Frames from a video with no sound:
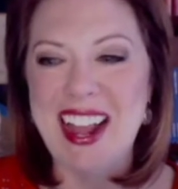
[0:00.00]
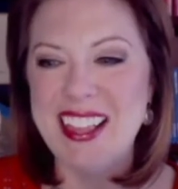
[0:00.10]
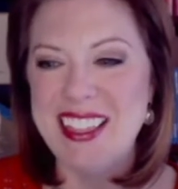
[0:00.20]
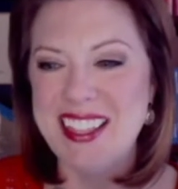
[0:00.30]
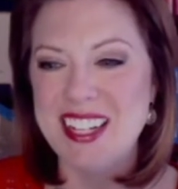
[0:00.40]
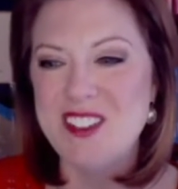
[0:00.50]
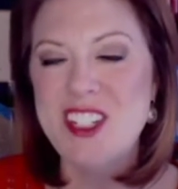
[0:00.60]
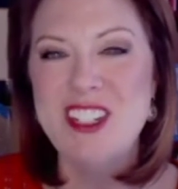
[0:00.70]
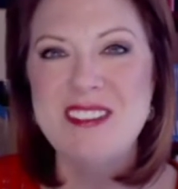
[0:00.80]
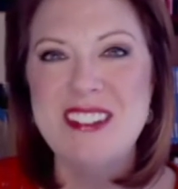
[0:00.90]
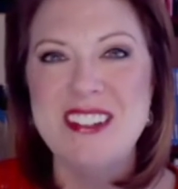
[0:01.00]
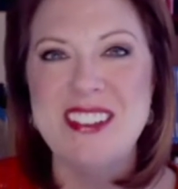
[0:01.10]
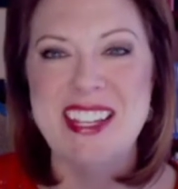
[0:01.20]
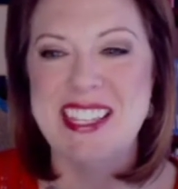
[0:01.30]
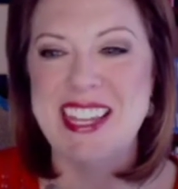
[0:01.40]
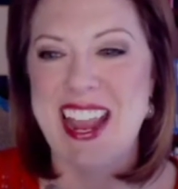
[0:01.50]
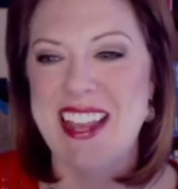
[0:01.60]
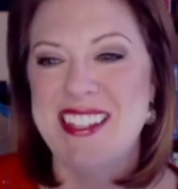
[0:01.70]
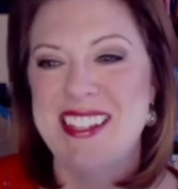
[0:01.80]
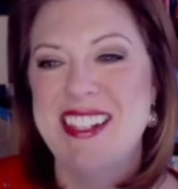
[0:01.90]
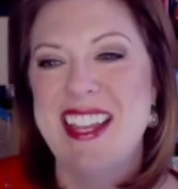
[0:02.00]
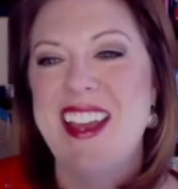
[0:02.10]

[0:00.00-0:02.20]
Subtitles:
I think that's what you do these days.